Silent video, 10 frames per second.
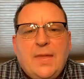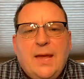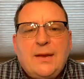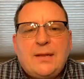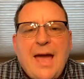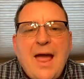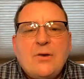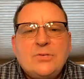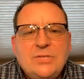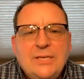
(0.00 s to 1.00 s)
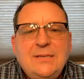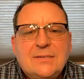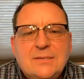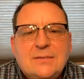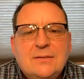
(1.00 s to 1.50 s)
and allow
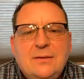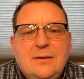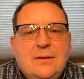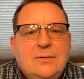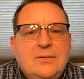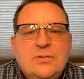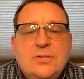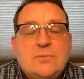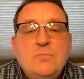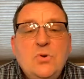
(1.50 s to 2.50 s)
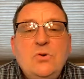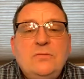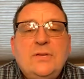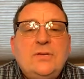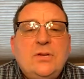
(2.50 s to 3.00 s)
Jesus to just
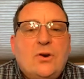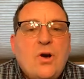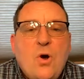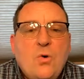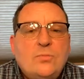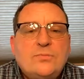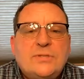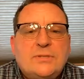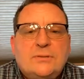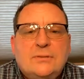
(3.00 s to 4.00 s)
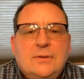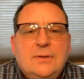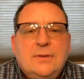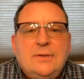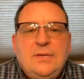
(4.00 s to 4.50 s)
move into your homes,
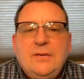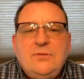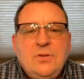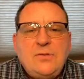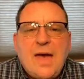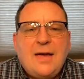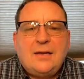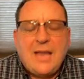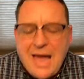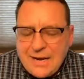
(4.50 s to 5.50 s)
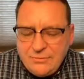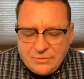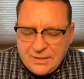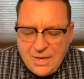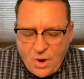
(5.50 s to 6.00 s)
give you that
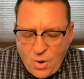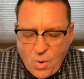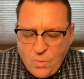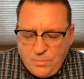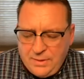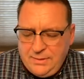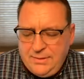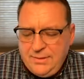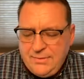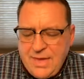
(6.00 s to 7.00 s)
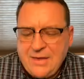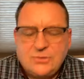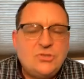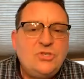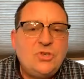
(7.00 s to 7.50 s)
lively hope,
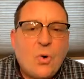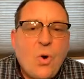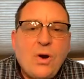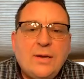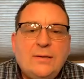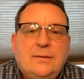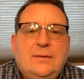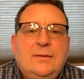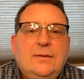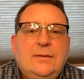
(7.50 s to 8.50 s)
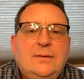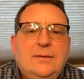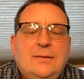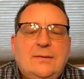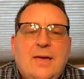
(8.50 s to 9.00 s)
that joy,
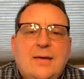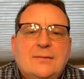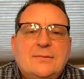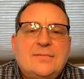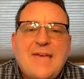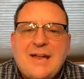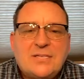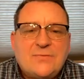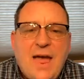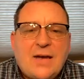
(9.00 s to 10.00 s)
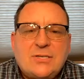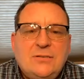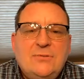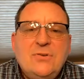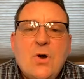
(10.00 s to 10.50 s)
that
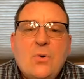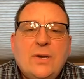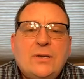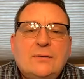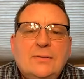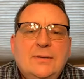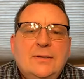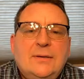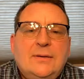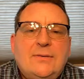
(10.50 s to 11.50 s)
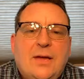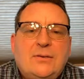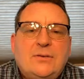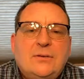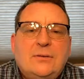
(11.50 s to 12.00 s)
satisfaction of knowing
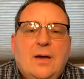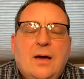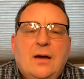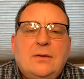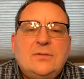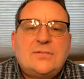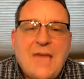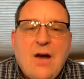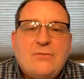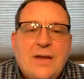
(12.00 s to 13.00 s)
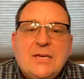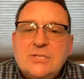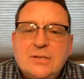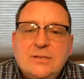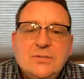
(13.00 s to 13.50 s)
that uh,
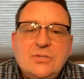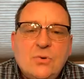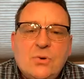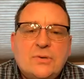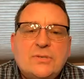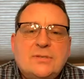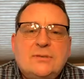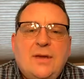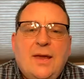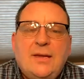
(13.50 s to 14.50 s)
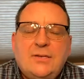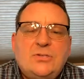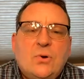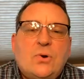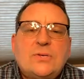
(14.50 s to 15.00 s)
salvation is yours and
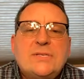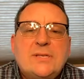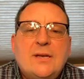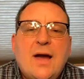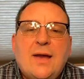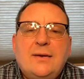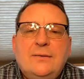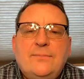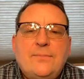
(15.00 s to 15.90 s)
it's yours tonight.